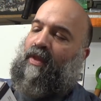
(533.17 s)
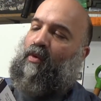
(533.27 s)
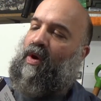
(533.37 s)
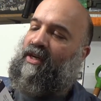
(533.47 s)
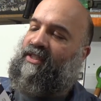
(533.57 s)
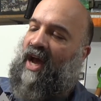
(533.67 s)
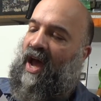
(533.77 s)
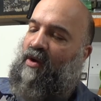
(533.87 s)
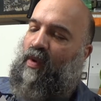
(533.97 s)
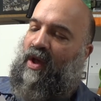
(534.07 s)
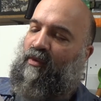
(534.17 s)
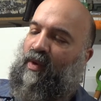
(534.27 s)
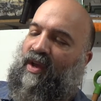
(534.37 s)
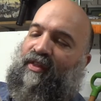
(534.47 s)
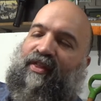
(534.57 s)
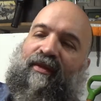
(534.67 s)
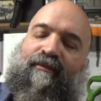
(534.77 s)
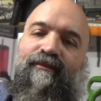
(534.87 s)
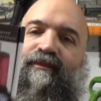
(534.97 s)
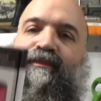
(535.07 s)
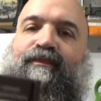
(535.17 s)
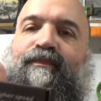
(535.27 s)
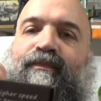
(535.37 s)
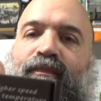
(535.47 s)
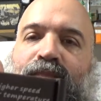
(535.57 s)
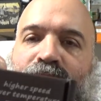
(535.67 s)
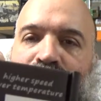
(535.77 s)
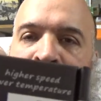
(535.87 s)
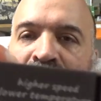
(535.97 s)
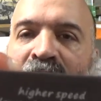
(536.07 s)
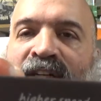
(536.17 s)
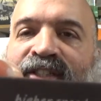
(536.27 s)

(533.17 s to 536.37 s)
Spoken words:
was I went with a